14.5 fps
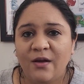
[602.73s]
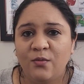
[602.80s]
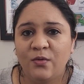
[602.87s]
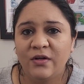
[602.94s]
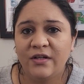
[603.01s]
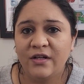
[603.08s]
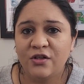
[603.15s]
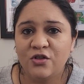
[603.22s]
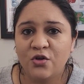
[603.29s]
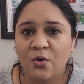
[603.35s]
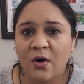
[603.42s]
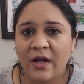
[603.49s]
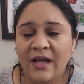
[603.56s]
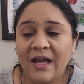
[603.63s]
I would
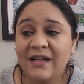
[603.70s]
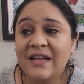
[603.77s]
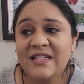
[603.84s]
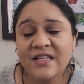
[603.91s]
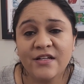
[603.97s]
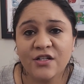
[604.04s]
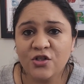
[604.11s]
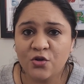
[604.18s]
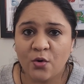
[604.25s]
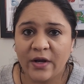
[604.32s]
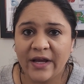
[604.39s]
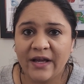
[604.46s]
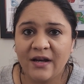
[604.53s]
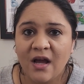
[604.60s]
enjoy. And I did
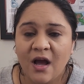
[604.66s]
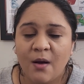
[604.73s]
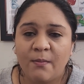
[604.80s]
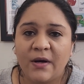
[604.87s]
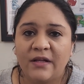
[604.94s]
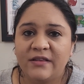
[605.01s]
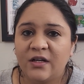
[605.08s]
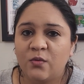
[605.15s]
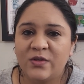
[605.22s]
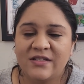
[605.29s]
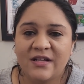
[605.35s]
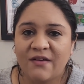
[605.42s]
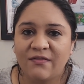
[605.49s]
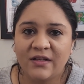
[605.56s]
enjoy it, but there
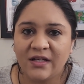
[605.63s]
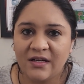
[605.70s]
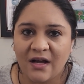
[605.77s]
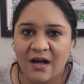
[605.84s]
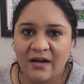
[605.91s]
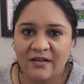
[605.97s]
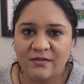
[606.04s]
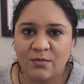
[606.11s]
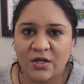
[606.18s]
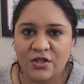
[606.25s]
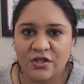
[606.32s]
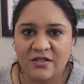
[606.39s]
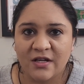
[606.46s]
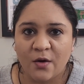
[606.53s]
was definitely not as
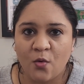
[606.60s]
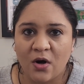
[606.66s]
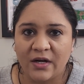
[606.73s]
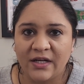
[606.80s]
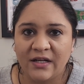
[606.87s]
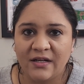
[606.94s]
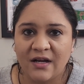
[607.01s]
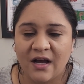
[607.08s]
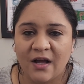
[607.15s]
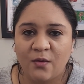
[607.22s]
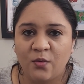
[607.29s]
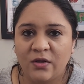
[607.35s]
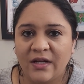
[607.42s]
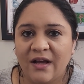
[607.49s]
much as I wanted.
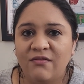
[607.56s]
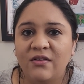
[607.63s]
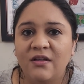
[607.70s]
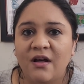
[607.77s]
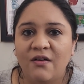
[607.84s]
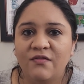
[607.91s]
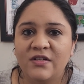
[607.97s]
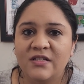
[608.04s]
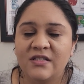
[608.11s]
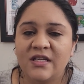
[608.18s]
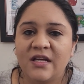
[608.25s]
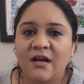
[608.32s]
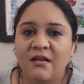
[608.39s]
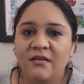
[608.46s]
I would have loved to
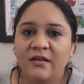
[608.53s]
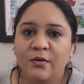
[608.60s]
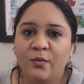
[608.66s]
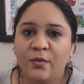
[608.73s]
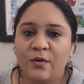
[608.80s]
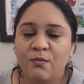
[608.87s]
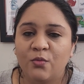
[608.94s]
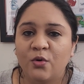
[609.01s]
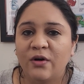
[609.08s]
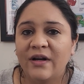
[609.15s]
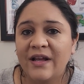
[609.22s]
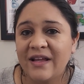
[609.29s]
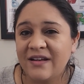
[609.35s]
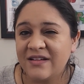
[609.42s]
see a little bit
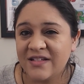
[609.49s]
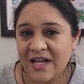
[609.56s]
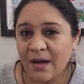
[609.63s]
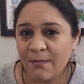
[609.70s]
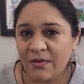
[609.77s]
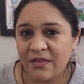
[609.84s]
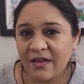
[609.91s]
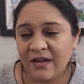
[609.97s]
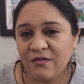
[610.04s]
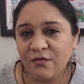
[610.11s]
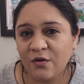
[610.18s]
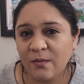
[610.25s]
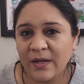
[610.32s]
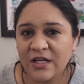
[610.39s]
more in-depth
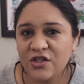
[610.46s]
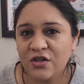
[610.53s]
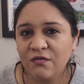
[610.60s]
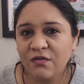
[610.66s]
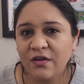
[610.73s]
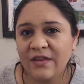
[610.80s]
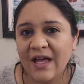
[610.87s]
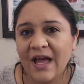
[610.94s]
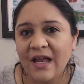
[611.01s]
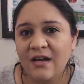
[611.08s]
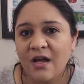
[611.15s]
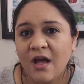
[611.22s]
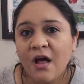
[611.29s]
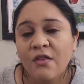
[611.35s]
information for
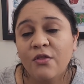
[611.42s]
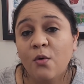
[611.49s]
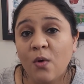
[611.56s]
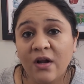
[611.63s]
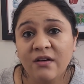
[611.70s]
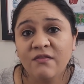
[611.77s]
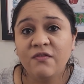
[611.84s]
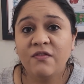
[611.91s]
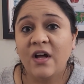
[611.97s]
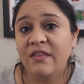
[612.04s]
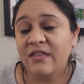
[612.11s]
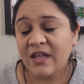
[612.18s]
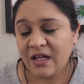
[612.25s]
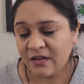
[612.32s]
that. The one
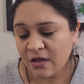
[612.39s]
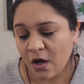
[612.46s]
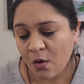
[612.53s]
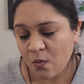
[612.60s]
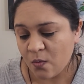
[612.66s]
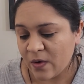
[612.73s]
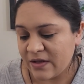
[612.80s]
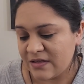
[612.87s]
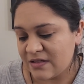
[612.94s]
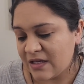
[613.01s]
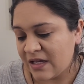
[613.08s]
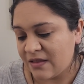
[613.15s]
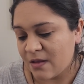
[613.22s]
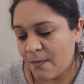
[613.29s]
fun thing though
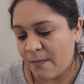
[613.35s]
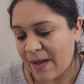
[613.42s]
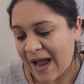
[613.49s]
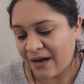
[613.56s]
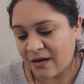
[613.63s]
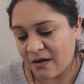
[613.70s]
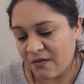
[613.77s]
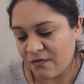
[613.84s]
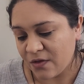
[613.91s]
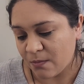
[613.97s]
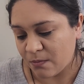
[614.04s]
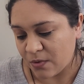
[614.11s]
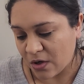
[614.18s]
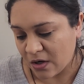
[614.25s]
was in the back of
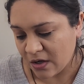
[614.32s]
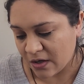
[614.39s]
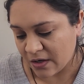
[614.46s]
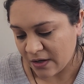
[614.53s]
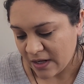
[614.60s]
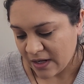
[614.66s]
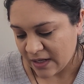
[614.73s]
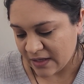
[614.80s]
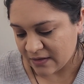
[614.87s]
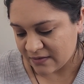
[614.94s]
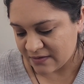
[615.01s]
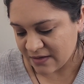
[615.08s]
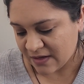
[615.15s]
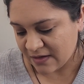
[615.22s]
the book,
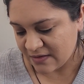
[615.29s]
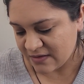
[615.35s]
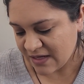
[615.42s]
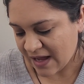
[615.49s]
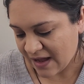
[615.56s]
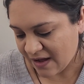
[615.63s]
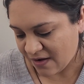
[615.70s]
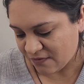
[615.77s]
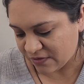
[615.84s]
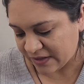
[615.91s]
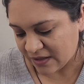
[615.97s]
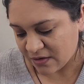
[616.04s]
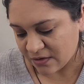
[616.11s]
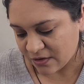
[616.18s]
it does have
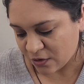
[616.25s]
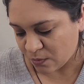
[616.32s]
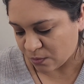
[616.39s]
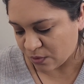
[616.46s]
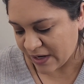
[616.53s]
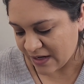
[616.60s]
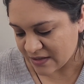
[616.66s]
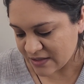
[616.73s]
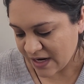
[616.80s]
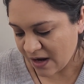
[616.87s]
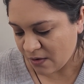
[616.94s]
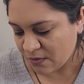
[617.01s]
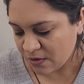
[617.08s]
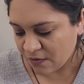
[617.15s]
like a little
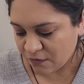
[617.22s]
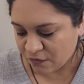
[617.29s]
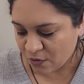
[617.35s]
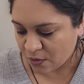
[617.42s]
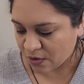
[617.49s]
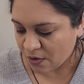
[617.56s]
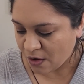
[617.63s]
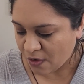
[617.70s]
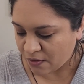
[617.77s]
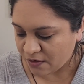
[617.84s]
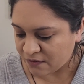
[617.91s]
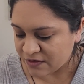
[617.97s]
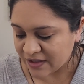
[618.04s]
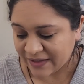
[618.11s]
breakdown for
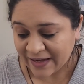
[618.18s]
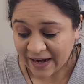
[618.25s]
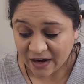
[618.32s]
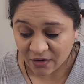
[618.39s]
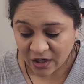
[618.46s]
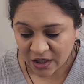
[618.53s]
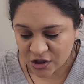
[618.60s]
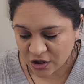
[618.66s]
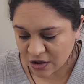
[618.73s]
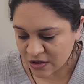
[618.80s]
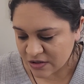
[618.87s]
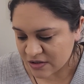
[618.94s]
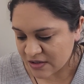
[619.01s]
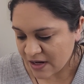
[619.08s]
all of the
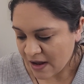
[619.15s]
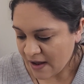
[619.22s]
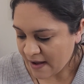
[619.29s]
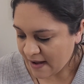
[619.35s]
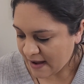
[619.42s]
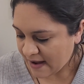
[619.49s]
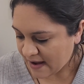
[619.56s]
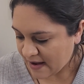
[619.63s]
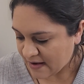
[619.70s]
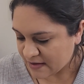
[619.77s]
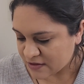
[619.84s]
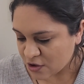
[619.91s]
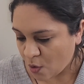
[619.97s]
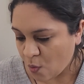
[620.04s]
characters
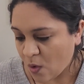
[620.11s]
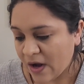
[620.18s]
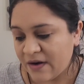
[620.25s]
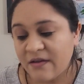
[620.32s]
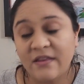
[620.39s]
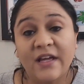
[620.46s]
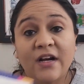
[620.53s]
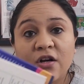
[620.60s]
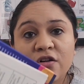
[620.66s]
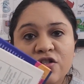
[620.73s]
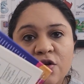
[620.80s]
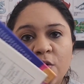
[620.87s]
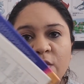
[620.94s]
and what their